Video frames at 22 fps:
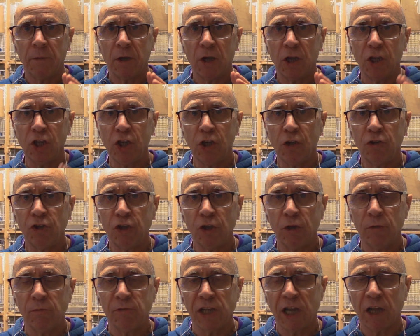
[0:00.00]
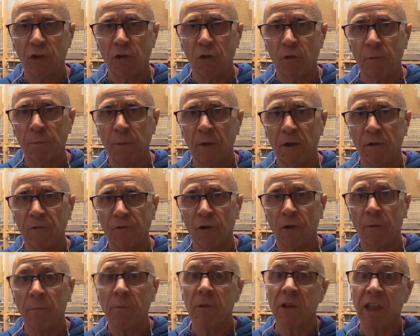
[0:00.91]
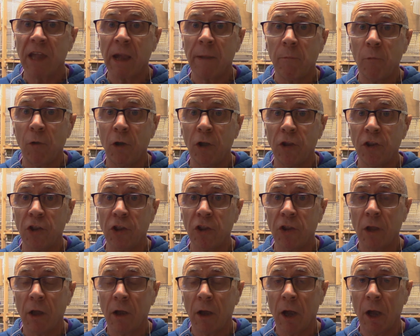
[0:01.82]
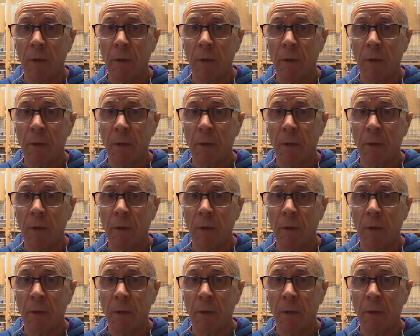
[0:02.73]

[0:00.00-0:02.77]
YouTube channel from Sam1